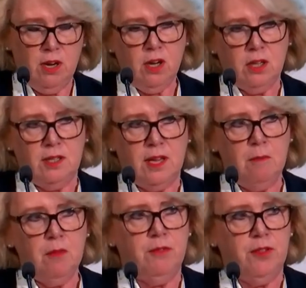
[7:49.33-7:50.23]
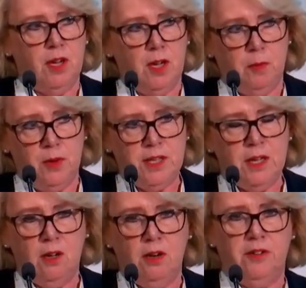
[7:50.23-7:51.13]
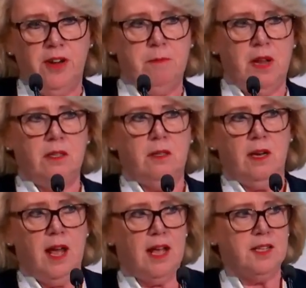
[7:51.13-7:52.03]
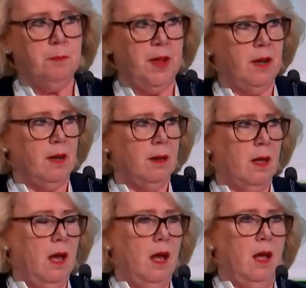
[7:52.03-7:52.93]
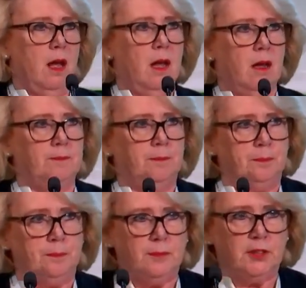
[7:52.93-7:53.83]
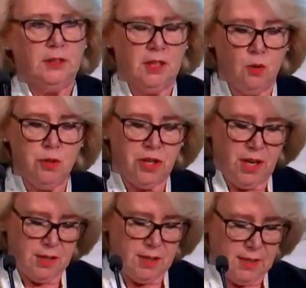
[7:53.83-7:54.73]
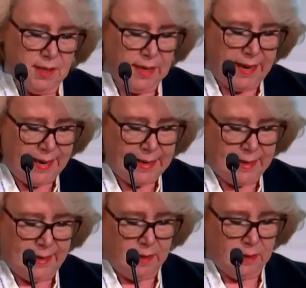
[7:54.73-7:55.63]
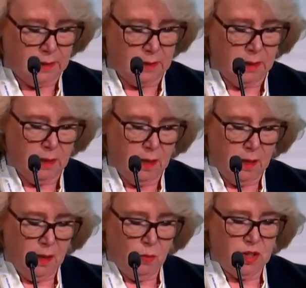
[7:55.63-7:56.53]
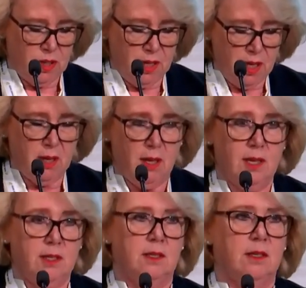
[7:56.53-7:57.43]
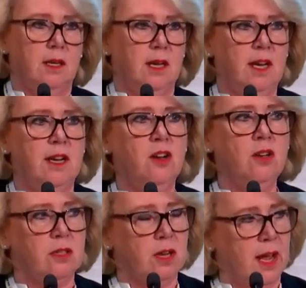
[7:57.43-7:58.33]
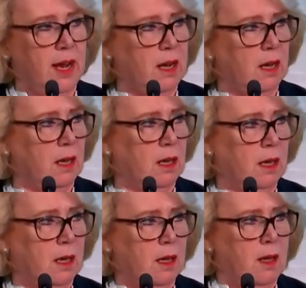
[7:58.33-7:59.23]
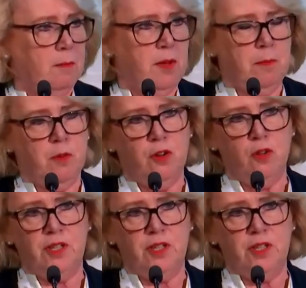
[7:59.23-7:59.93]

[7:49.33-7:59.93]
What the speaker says: look at some of the political agreements that has been negotiated lately, we see that it looks like people